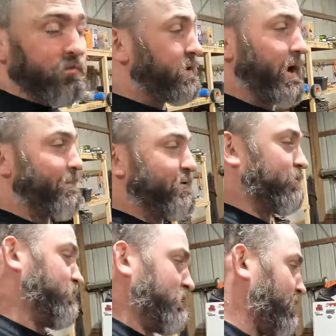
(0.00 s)
is what
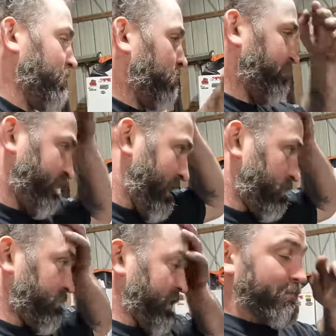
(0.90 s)
happens when, yeah, I'm
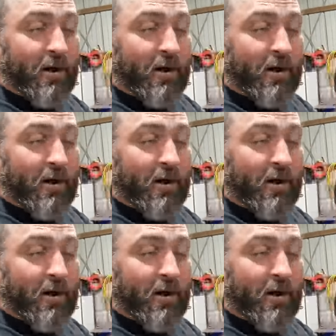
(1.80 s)
scattered brain.